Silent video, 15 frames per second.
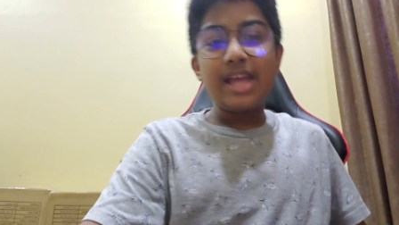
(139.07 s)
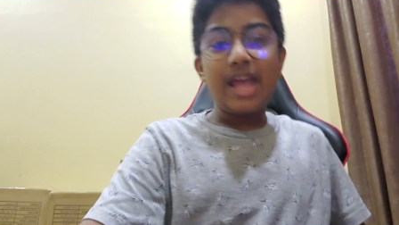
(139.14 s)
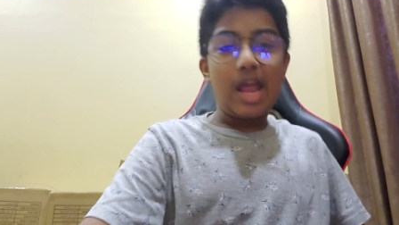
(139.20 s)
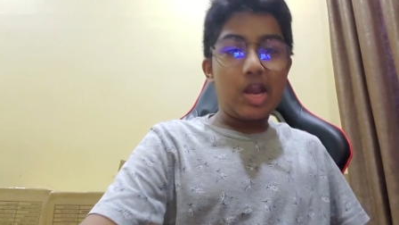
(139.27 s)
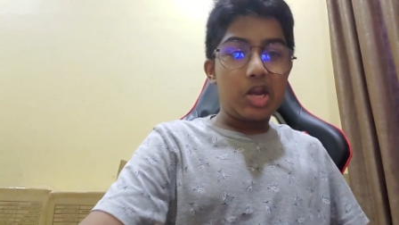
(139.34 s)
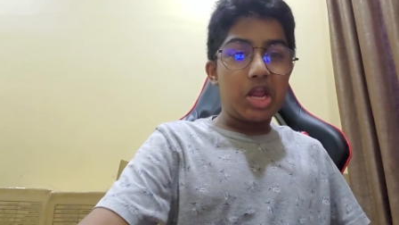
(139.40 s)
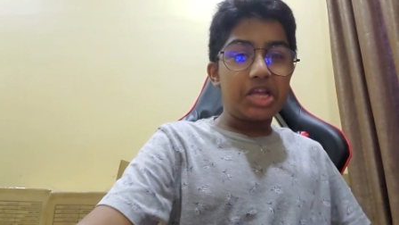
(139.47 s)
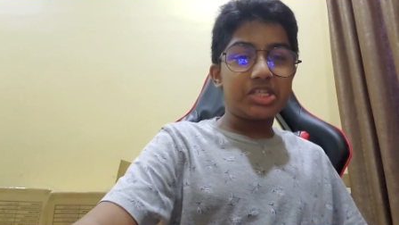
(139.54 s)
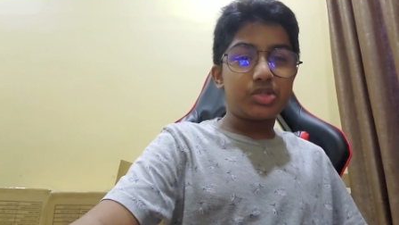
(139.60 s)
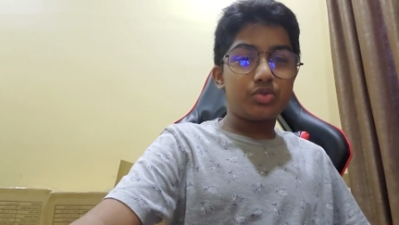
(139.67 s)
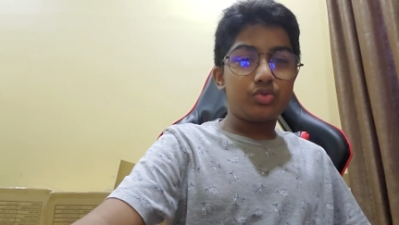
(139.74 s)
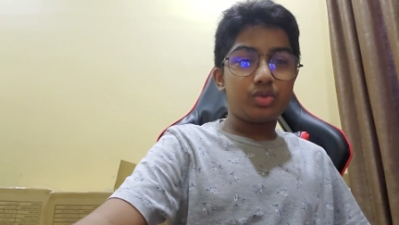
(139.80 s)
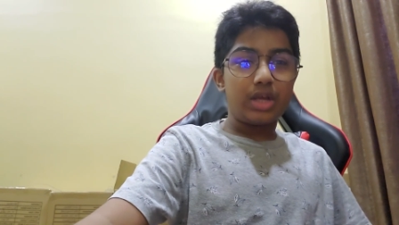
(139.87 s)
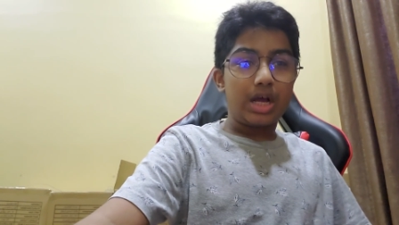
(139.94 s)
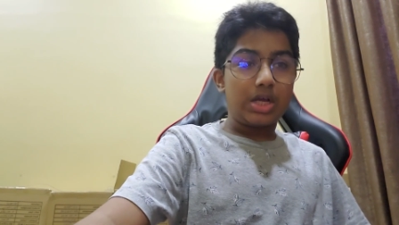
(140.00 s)
and next
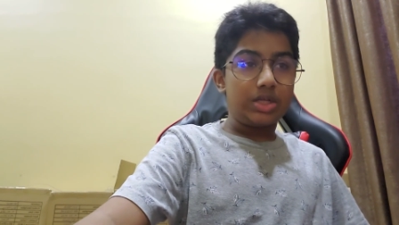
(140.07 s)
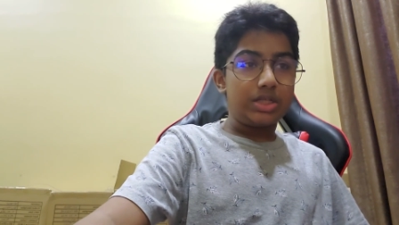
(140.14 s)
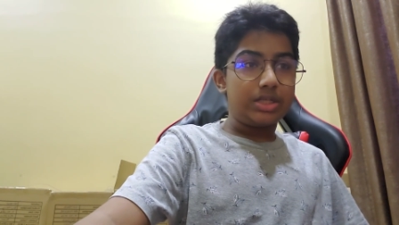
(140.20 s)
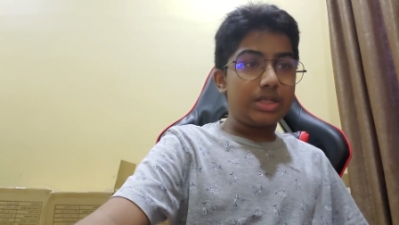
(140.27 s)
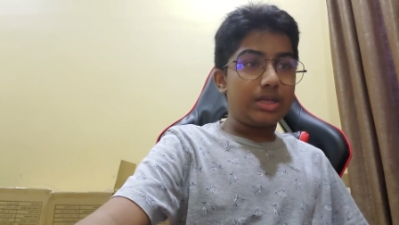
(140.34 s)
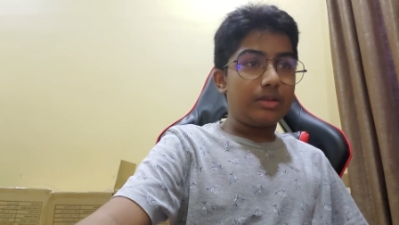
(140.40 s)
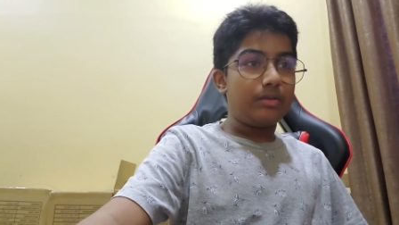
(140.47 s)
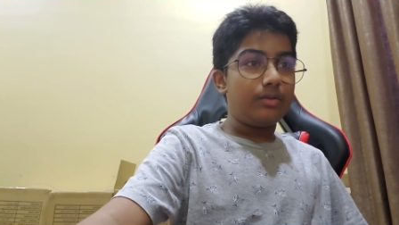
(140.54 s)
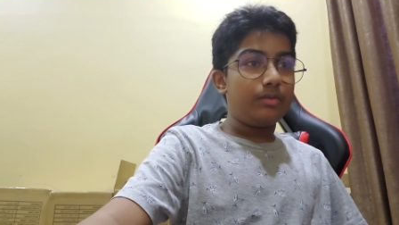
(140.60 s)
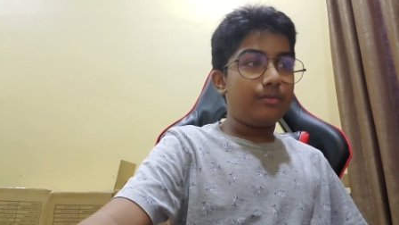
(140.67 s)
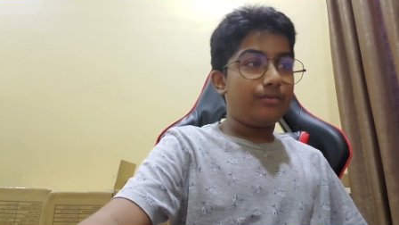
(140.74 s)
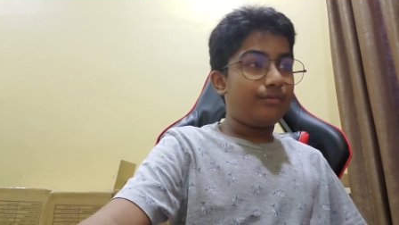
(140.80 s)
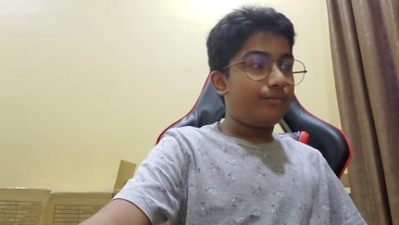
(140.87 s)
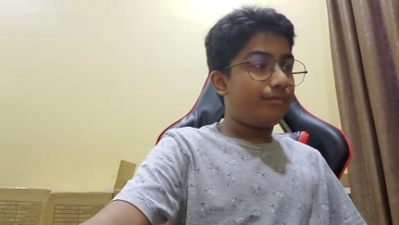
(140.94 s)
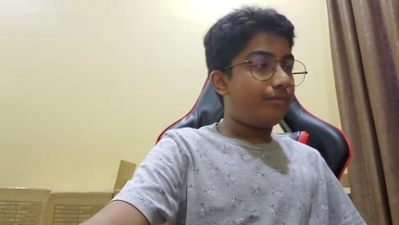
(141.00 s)

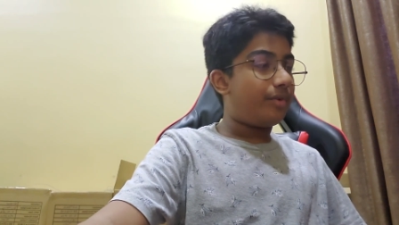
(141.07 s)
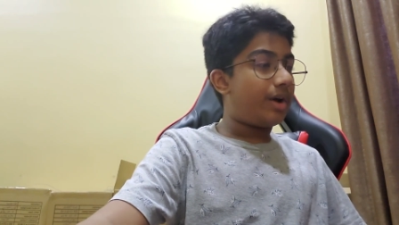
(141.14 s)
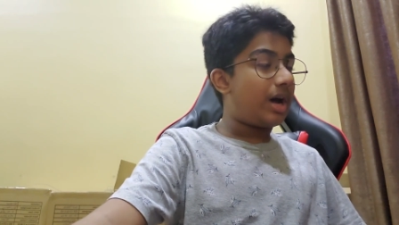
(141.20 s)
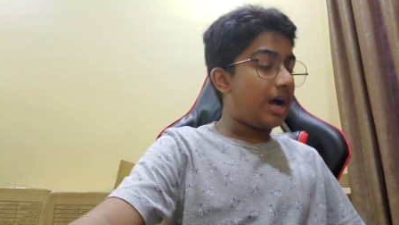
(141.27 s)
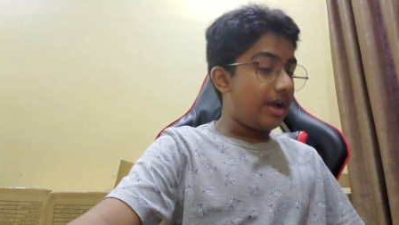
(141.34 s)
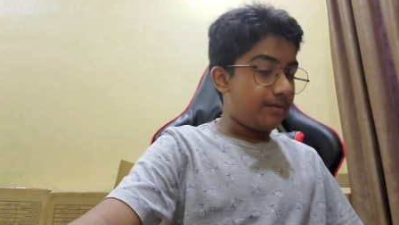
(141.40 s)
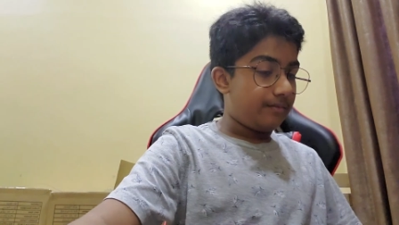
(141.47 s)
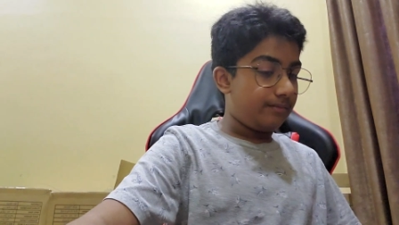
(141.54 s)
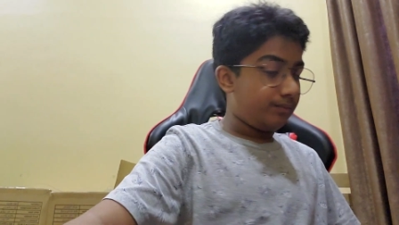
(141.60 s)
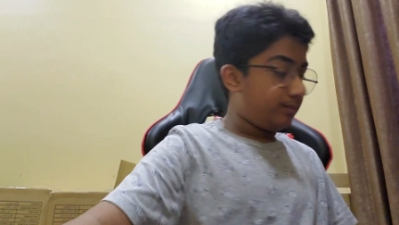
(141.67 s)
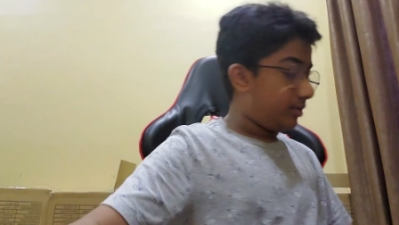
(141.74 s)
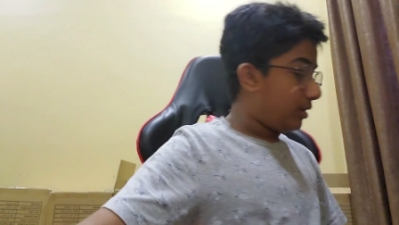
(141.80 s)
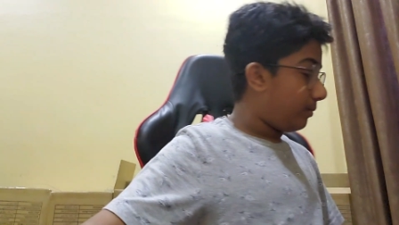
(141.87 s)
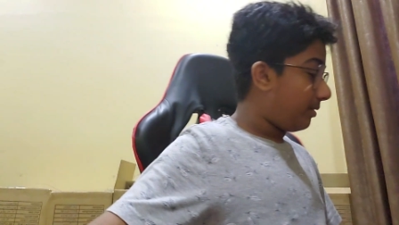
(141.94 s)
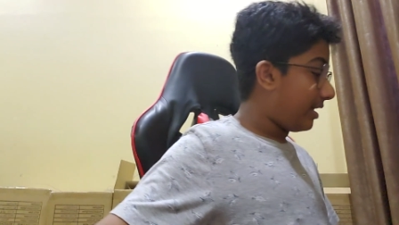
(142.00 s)
2005
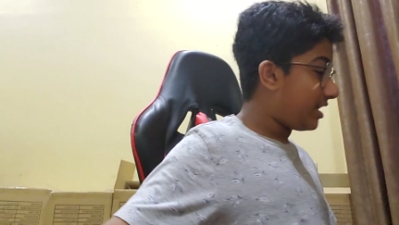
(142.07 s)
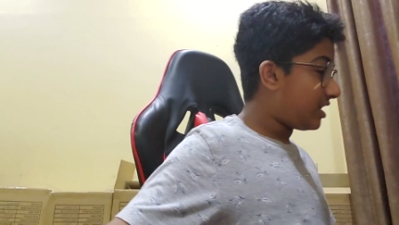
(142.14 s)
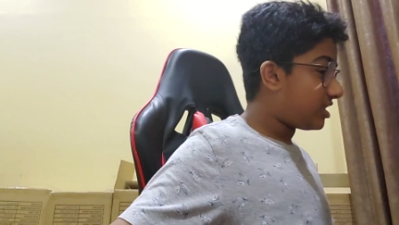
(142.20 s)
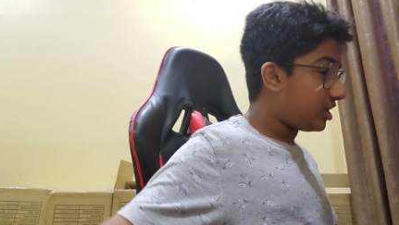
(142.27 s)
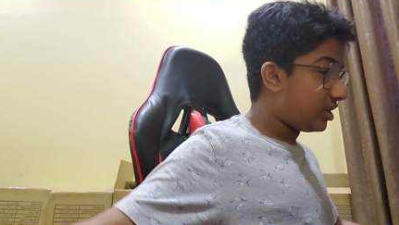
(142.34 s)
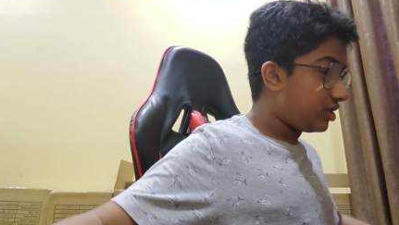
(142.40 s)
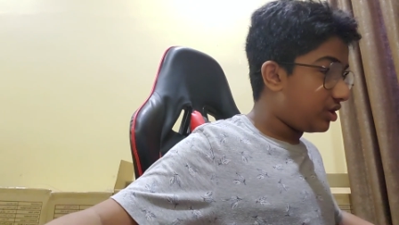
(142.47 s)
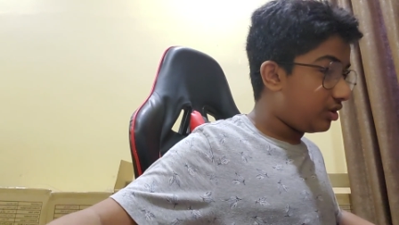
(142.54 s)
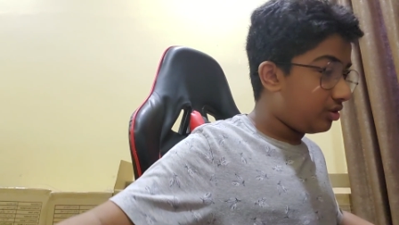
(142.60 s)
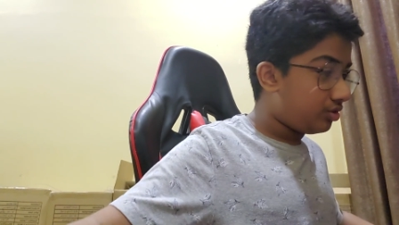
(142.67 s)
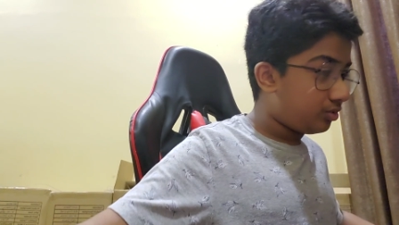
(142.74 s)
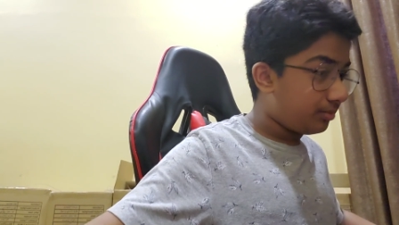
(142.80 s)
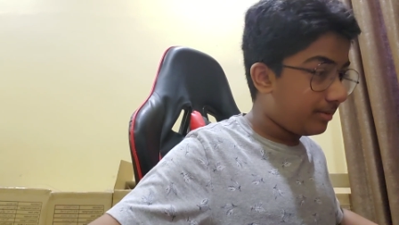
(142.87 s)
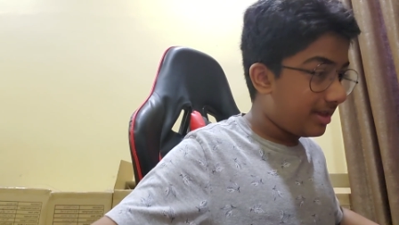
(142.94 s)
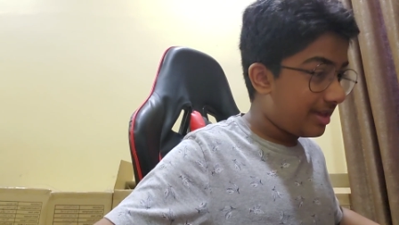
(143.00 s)
the PlayStation
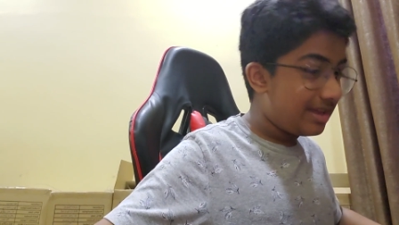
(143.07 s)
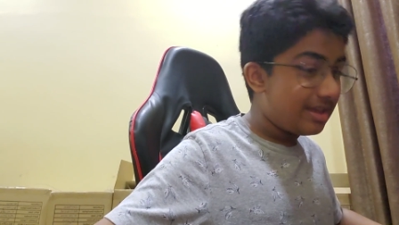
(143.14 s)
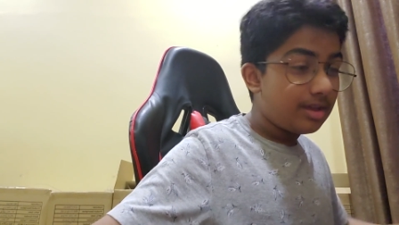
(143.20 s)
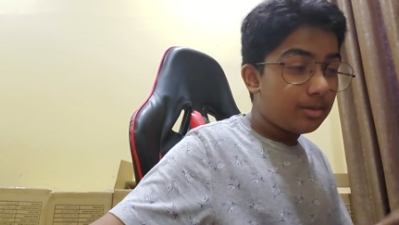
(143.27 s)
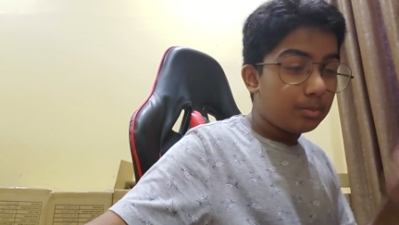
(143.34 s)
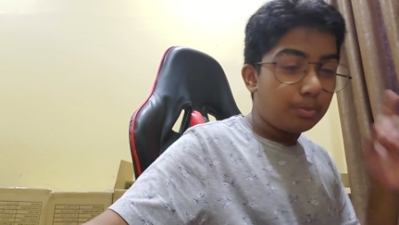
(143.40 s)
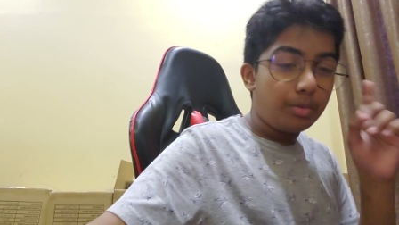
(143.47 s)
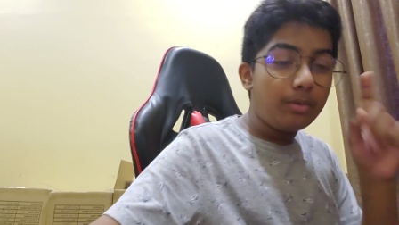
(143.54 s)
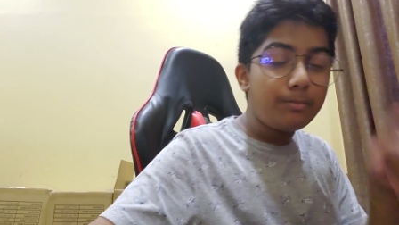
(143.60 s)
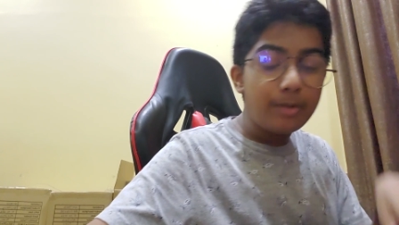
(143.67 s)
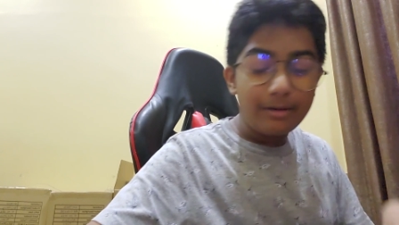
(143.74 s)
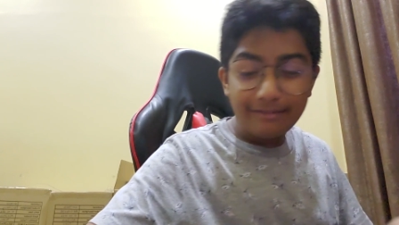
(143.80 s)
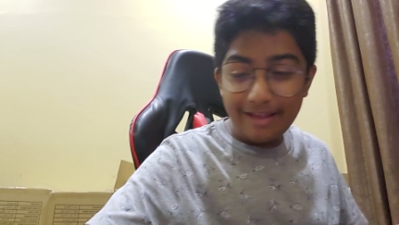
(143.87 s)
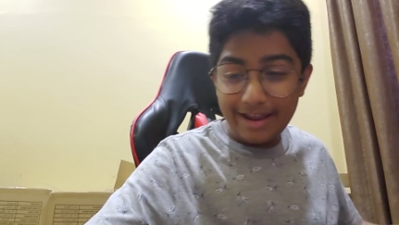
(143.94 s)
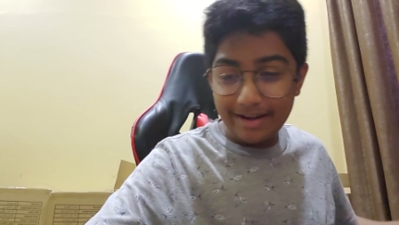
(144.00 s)
3
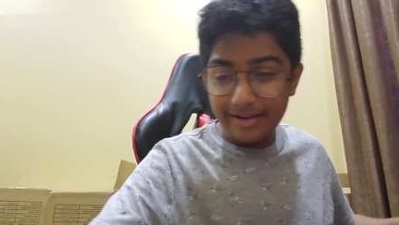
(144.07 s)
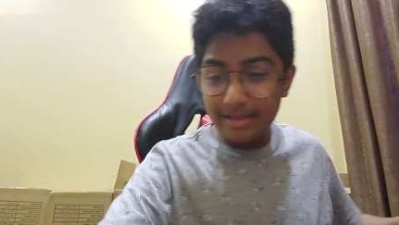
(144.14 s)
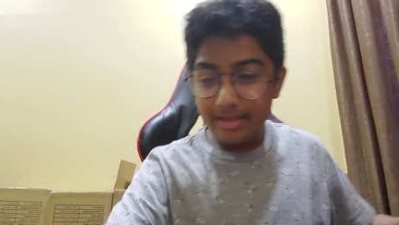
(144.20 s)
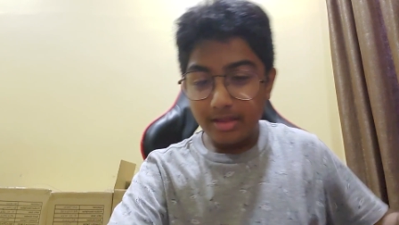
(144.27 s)
Boomerang